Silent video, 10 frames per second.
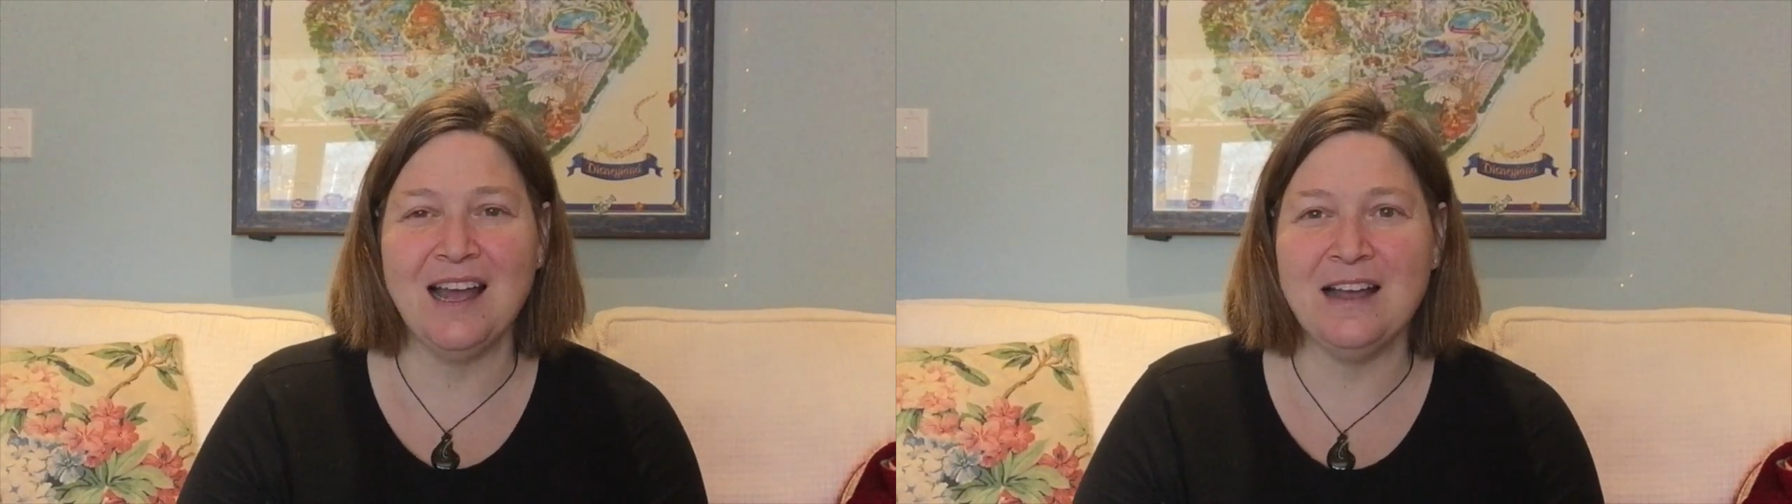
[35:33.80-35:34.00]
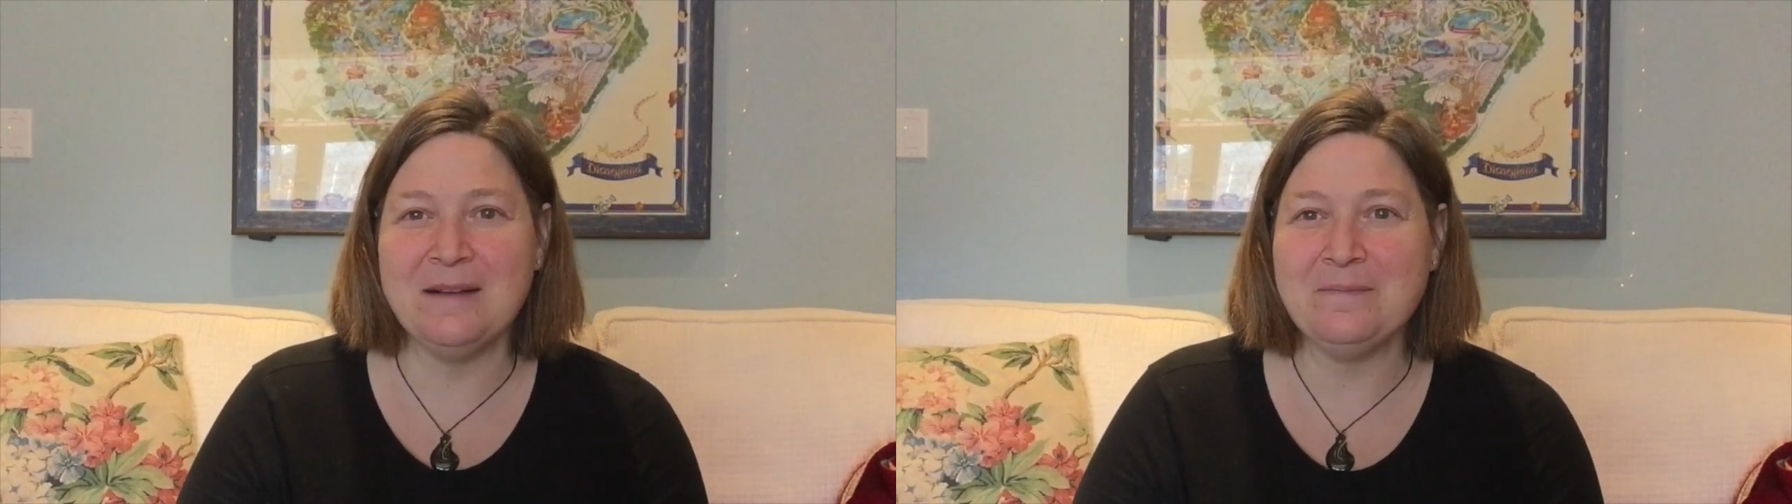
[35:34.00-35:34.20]

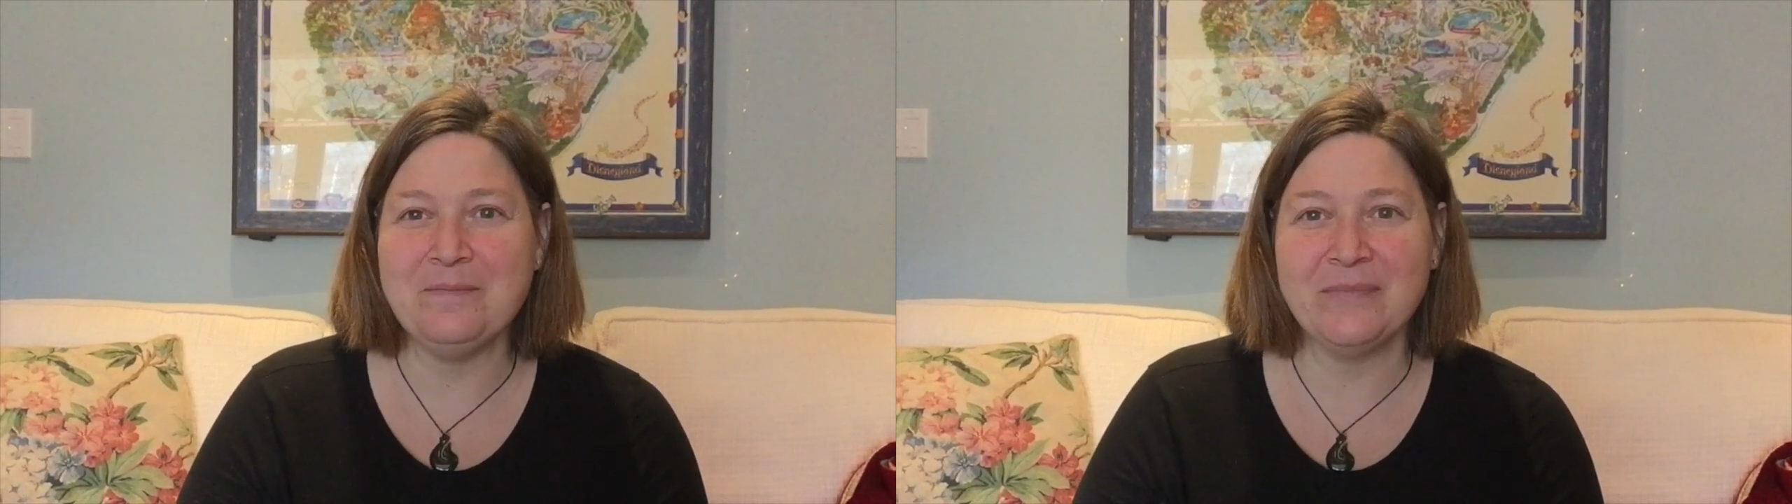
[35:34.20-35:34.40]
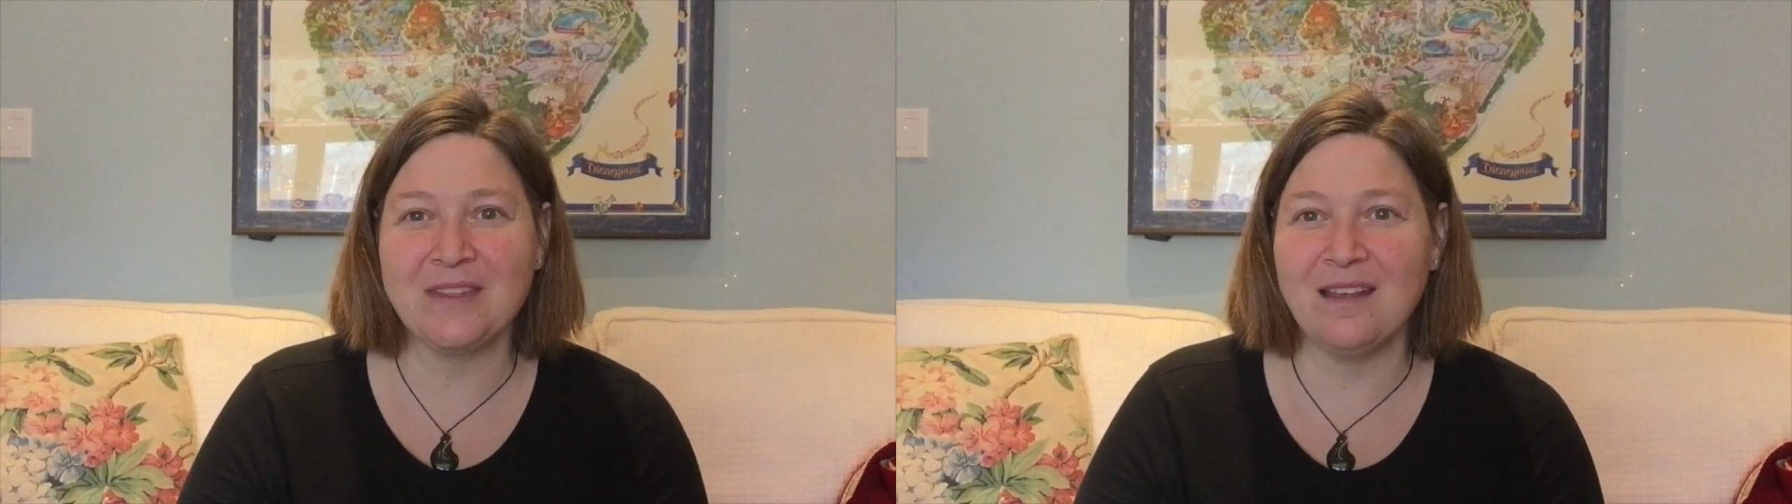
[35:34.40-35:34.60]
Um,
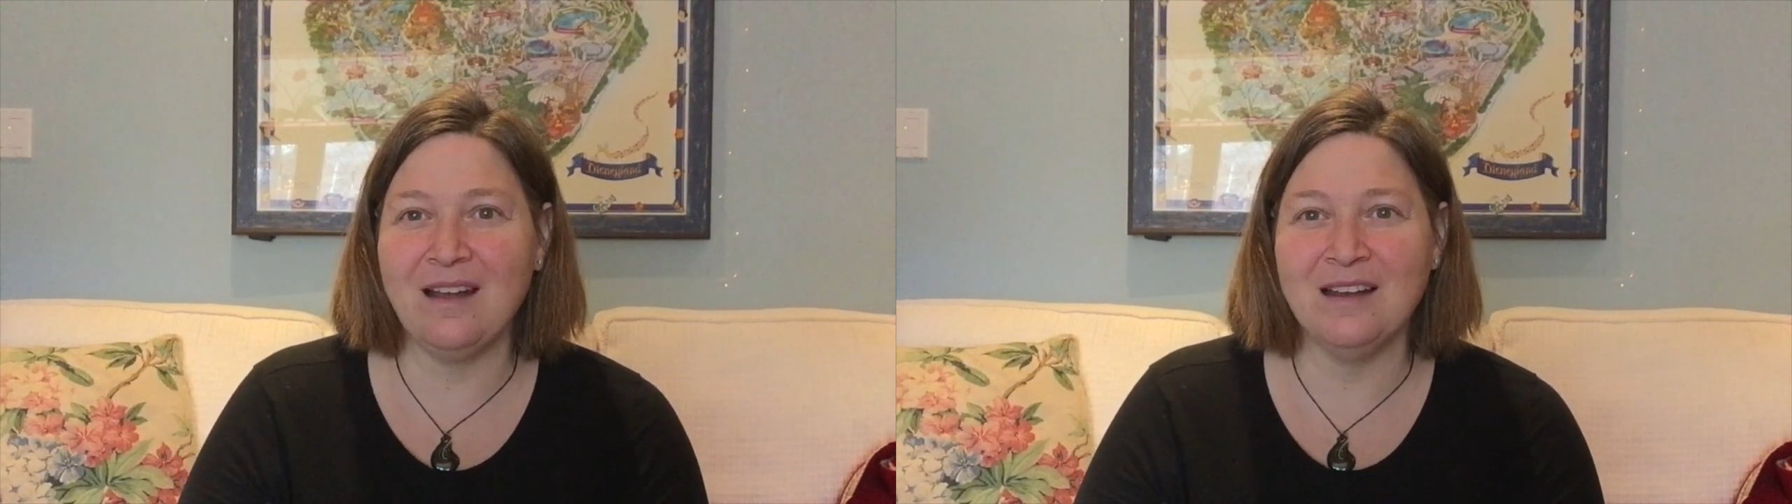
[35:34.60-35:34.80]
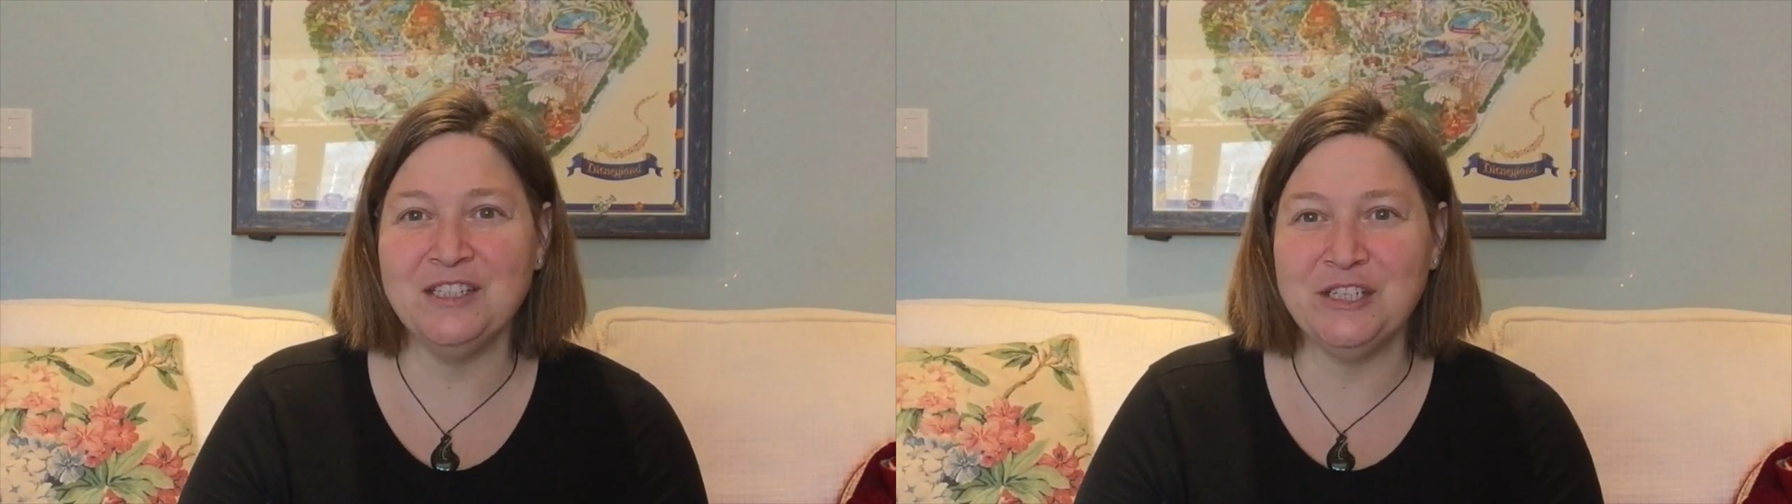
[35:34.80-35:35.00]

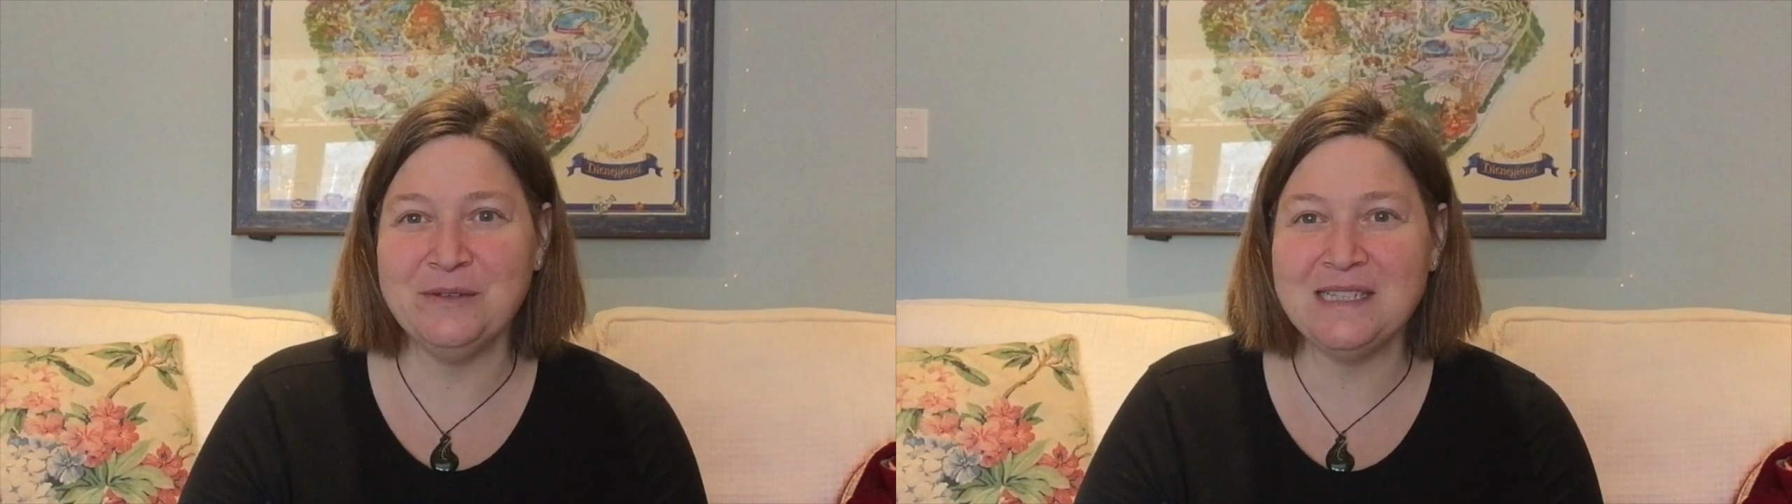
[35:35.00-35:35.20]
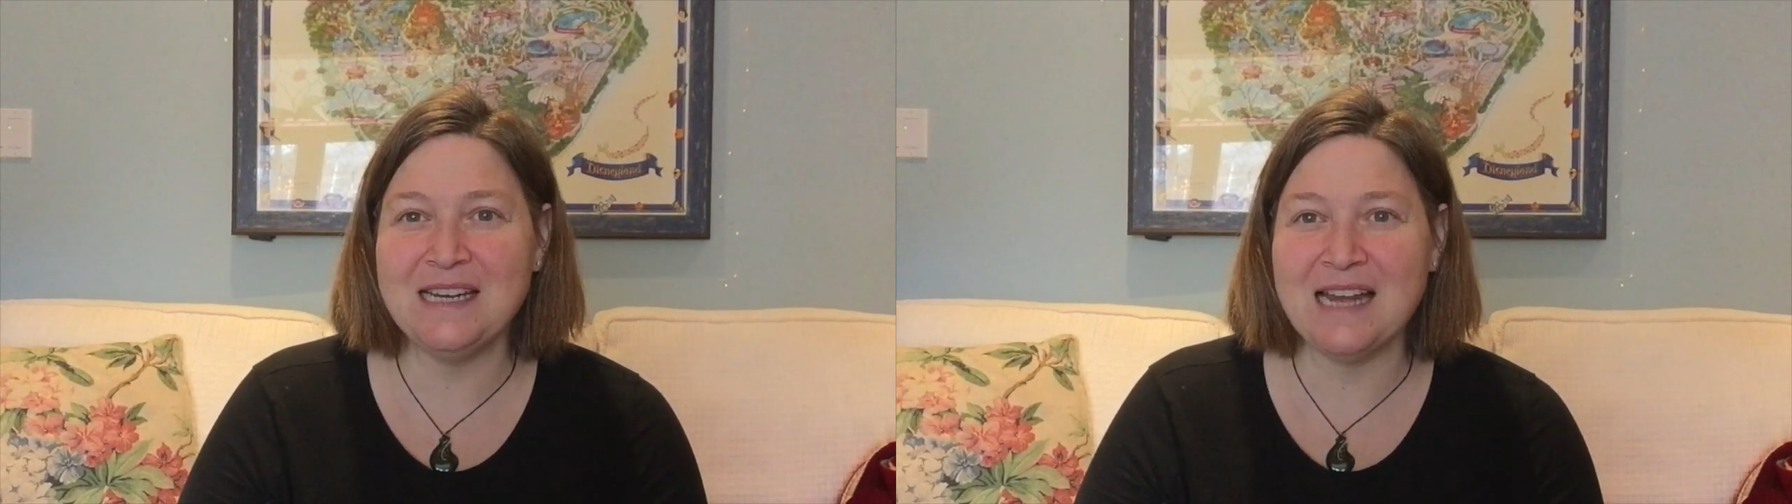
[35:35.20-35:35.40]
on
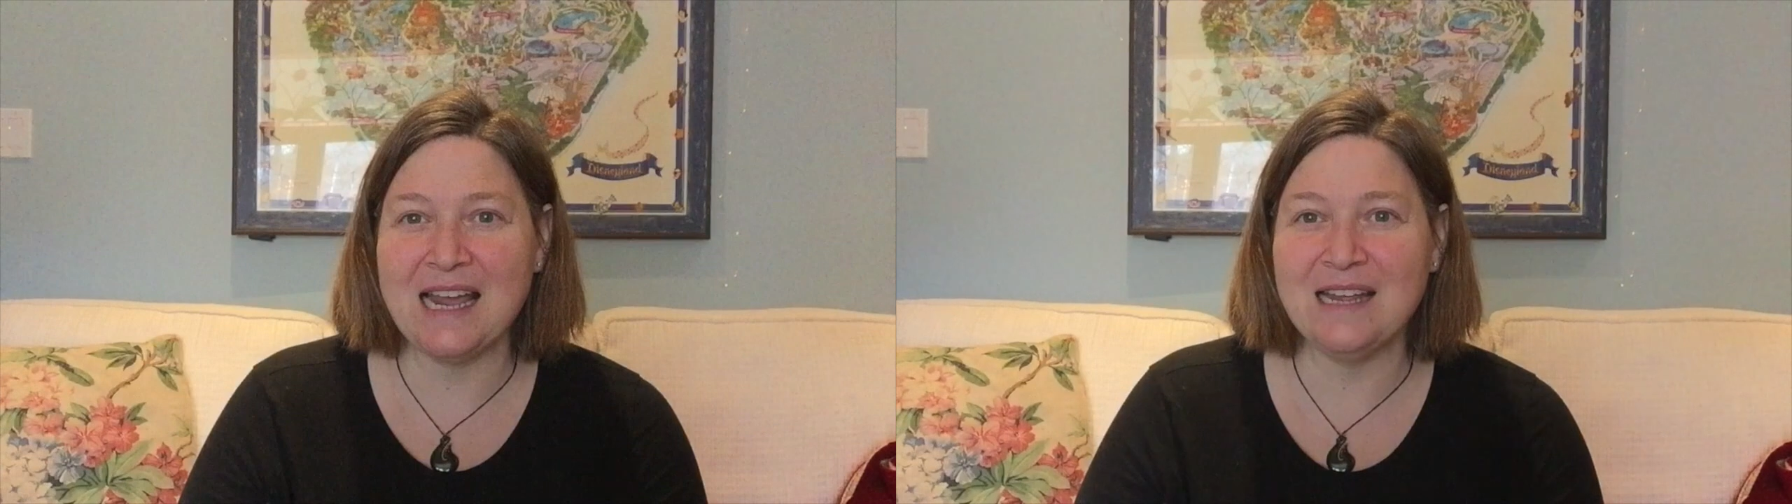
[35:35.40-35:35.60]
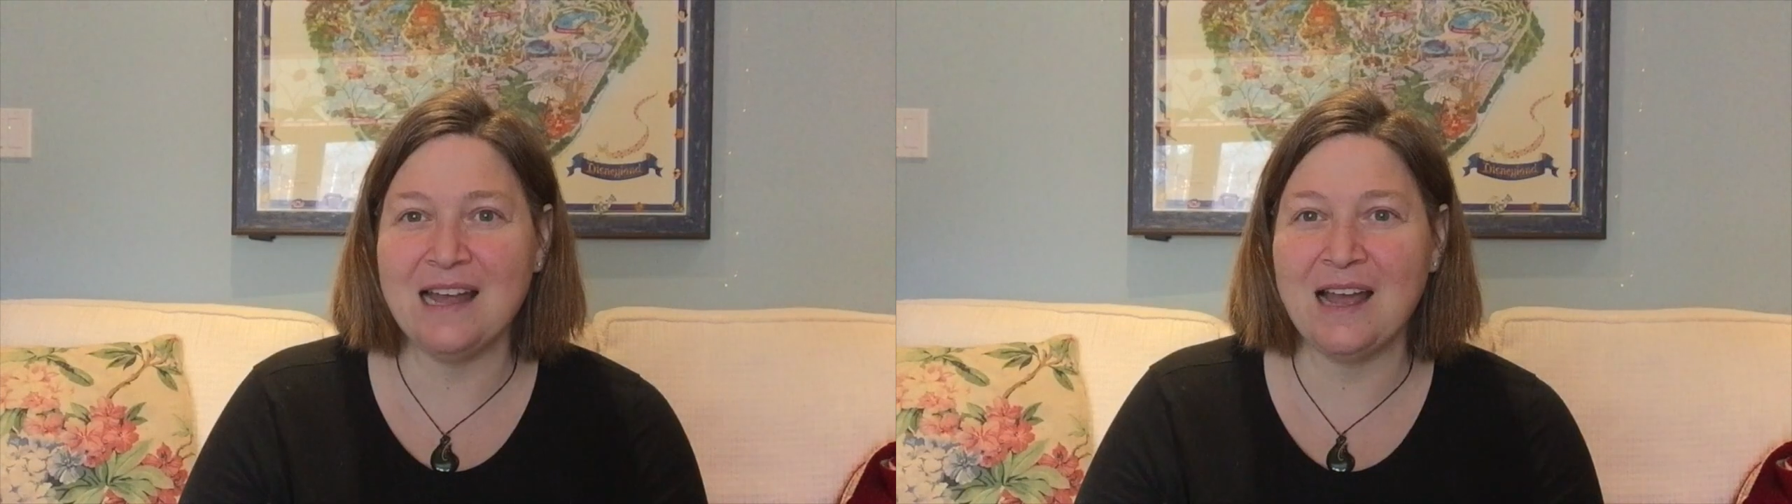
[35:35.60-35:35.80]
Tuesday night,